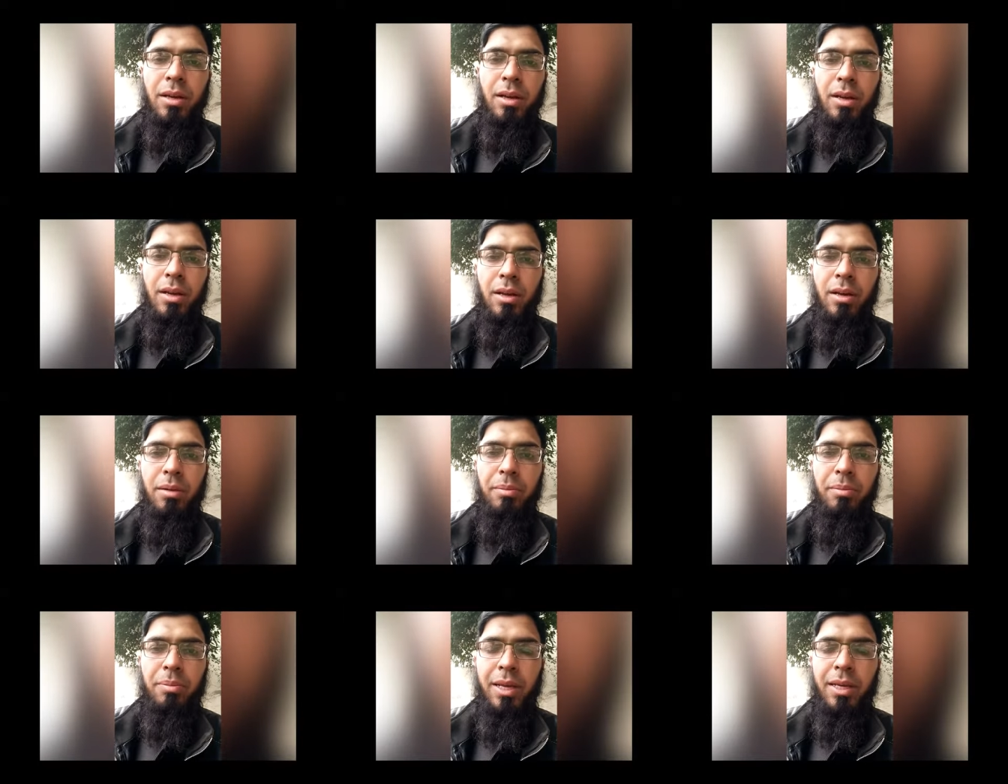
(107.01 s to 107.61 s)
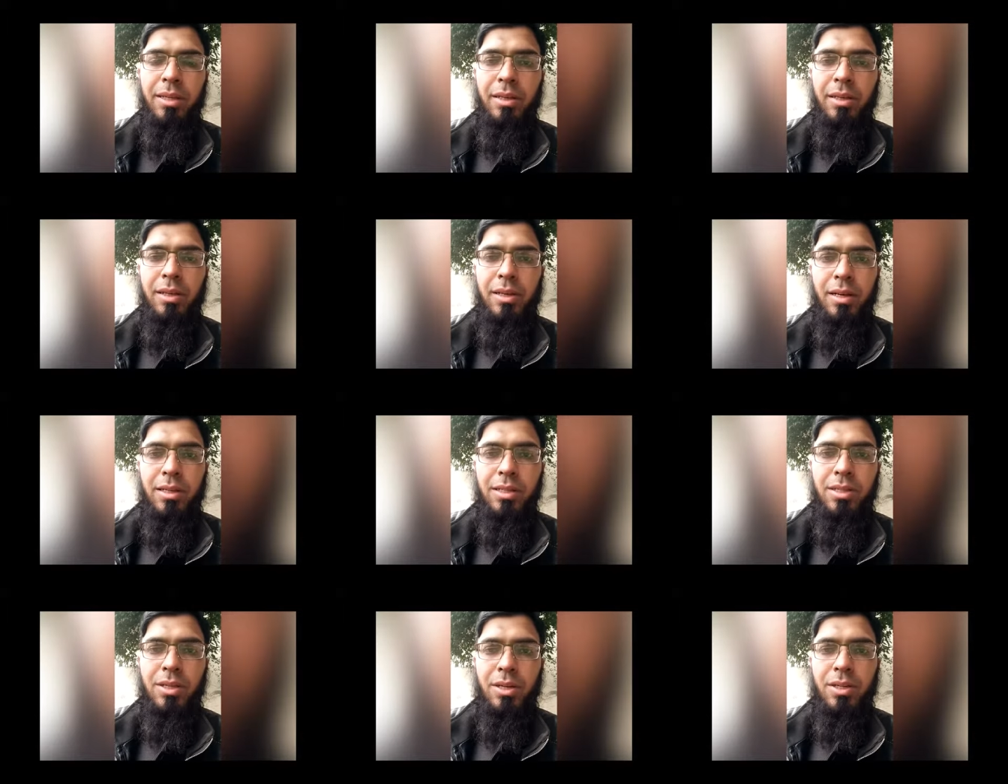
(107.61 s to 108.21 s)
uh, playing the
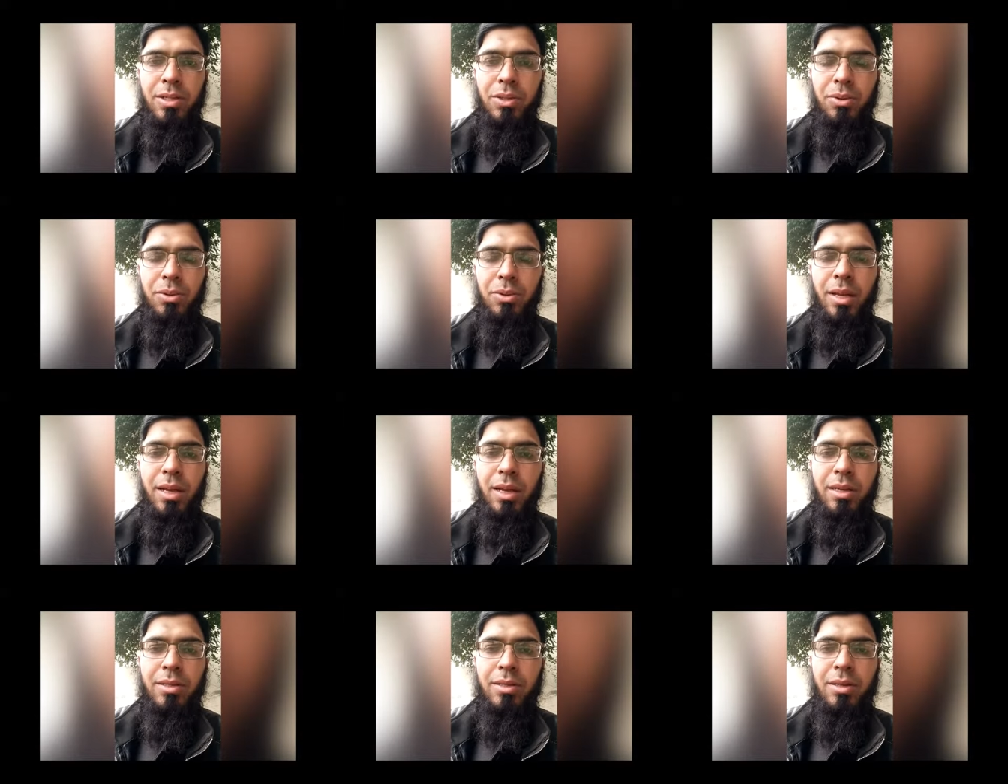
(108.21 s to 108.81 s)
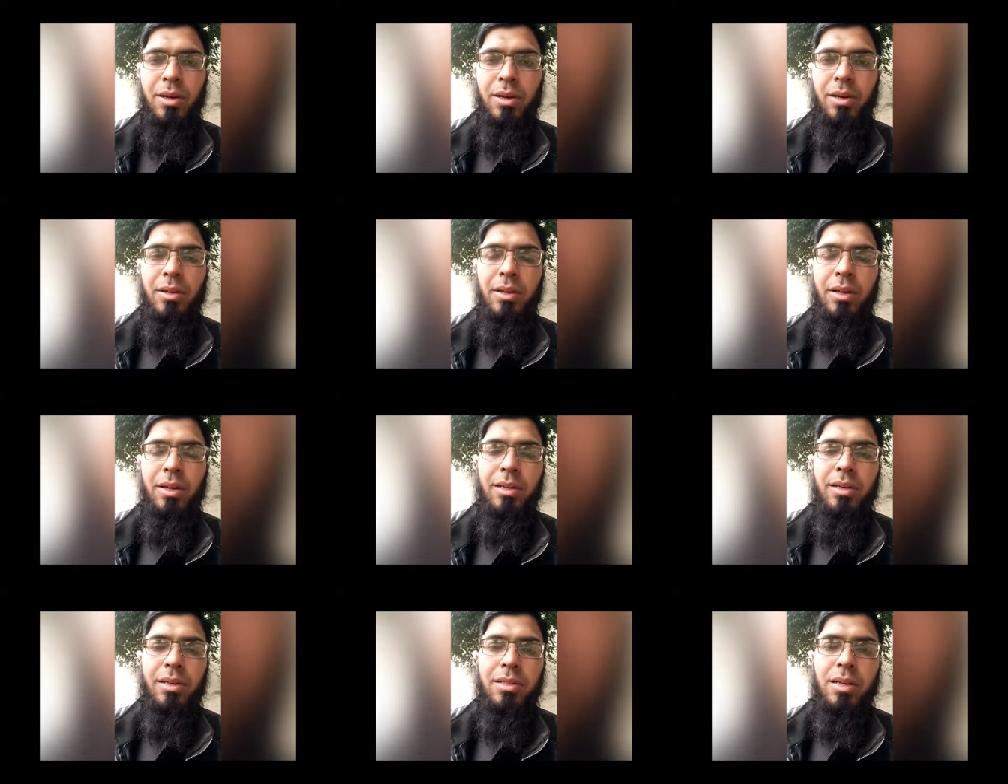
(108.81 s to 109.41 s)
youngsters so that
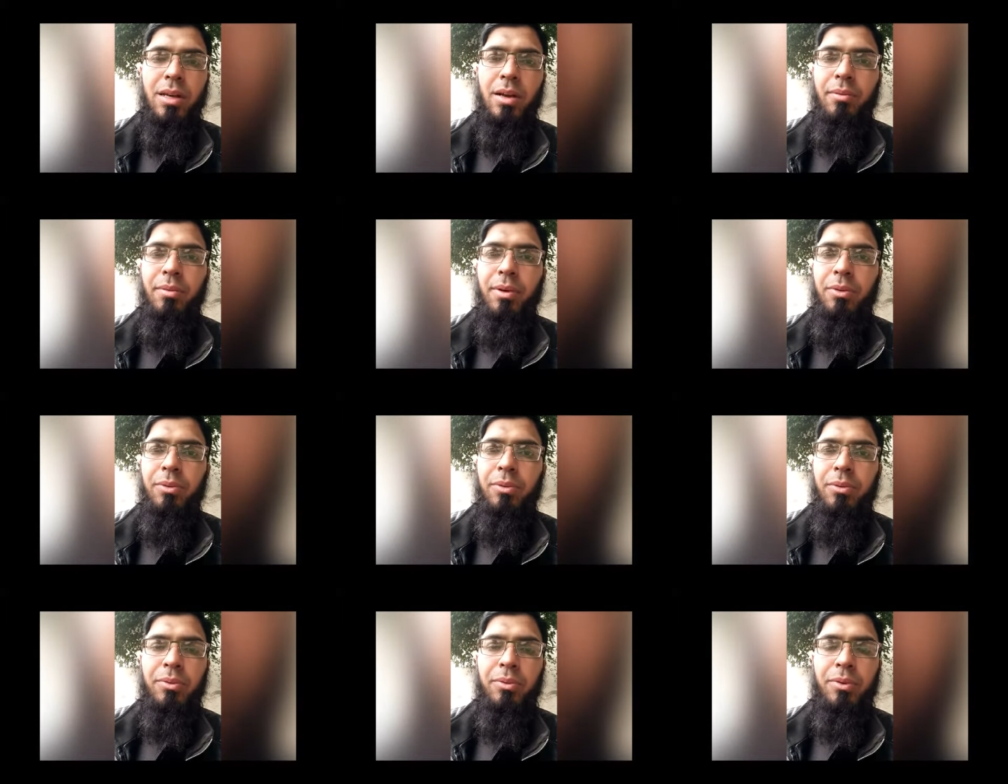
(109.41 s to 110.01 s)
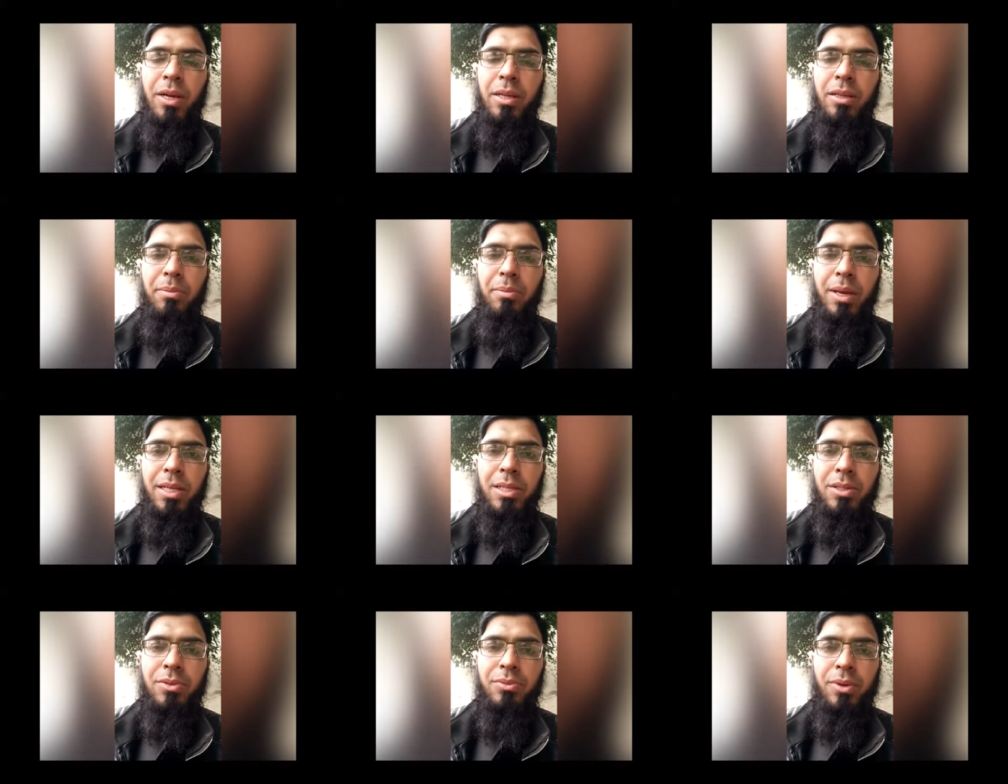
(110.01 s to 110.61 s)
really discover who are
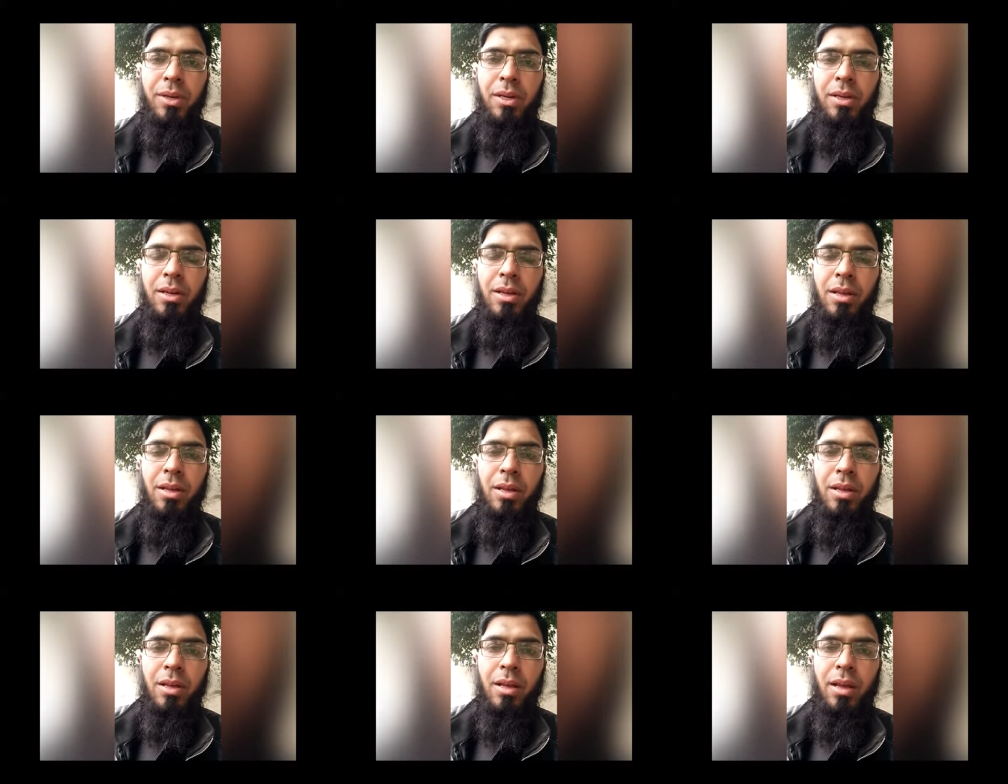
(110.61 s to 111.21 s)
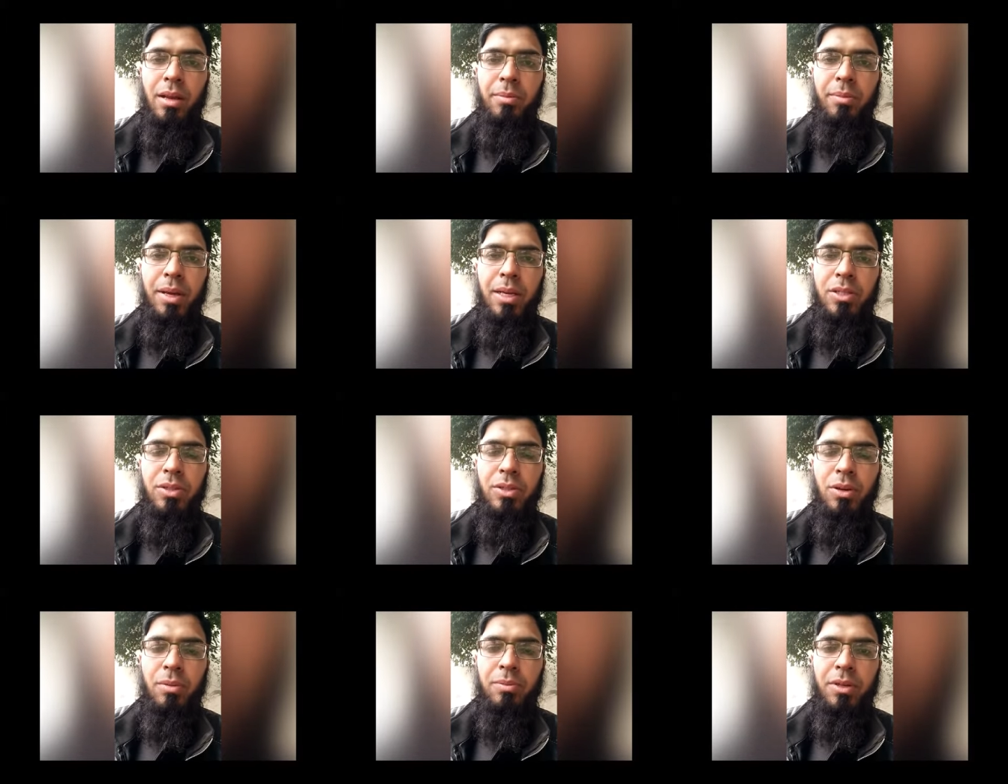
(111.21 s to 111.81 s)
the best one and
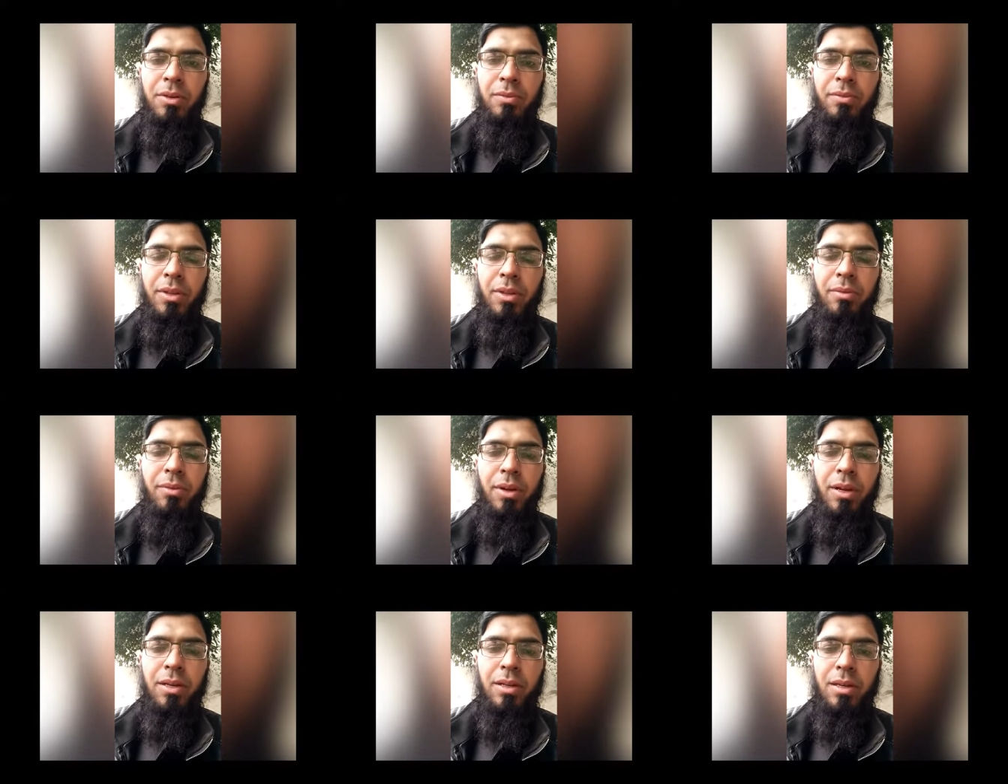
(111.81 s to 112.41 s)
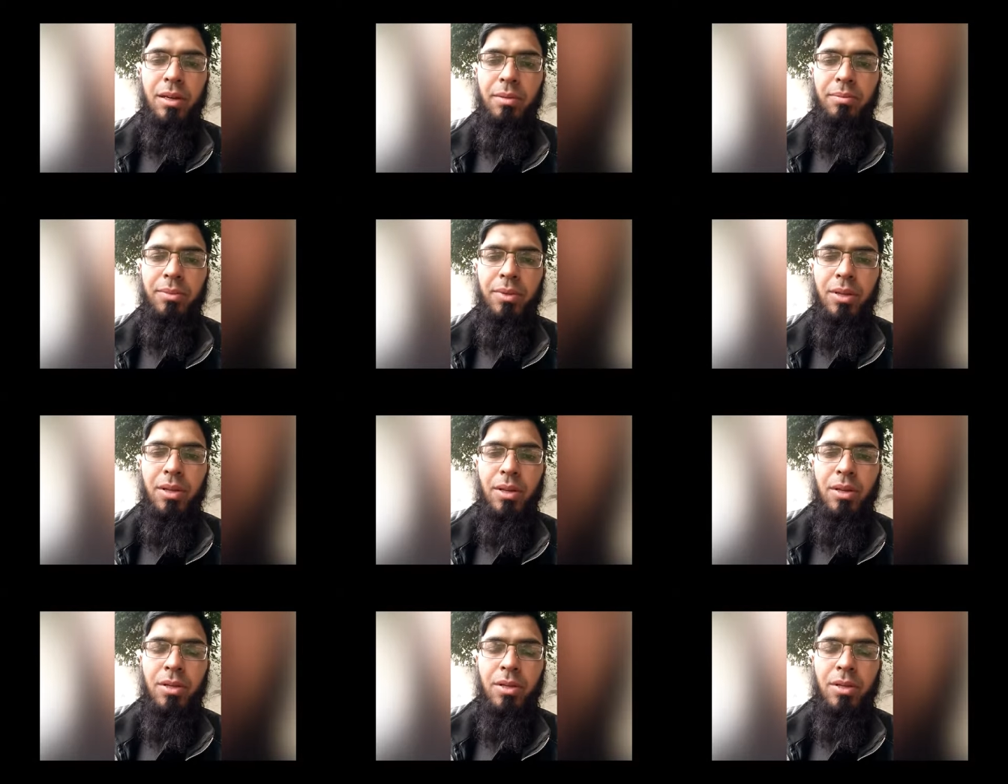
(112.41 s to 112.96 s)
best option for the World Cup